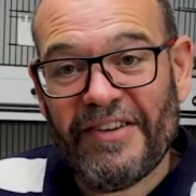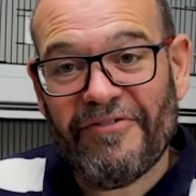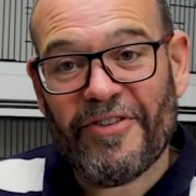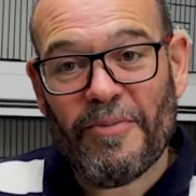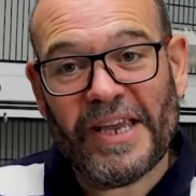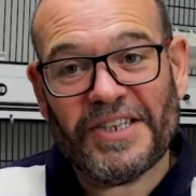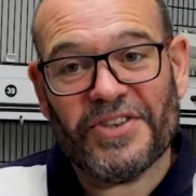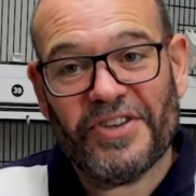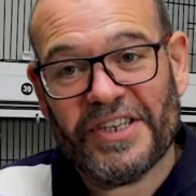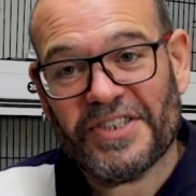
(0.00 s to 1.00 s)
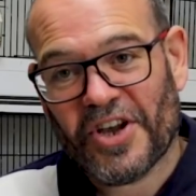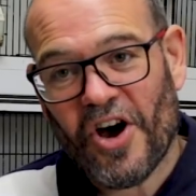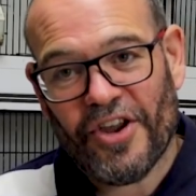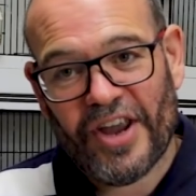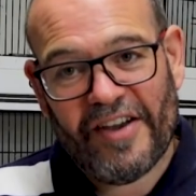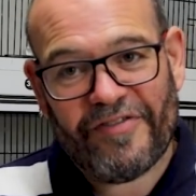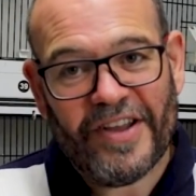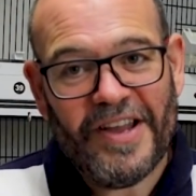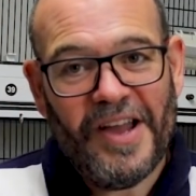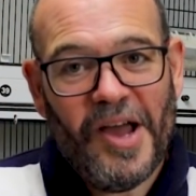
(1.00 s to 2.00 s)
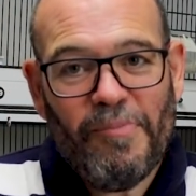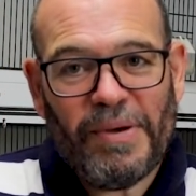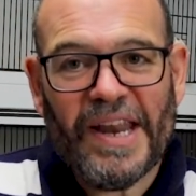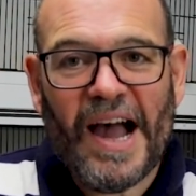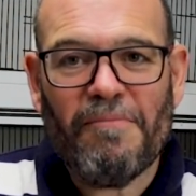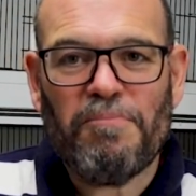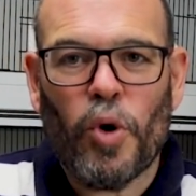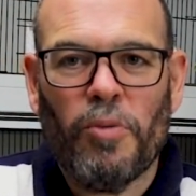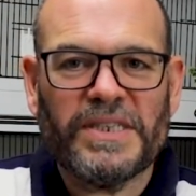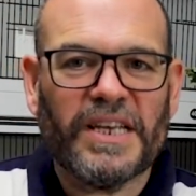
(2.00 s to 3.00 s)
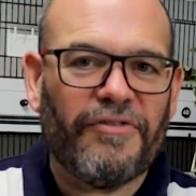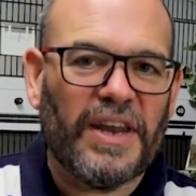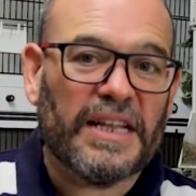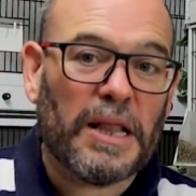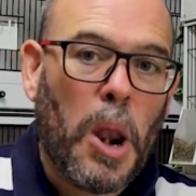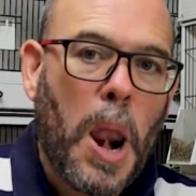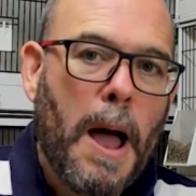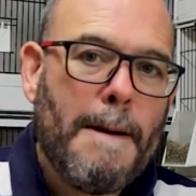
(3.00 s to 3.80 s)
the information that he's got. And I've been out and bought myself a little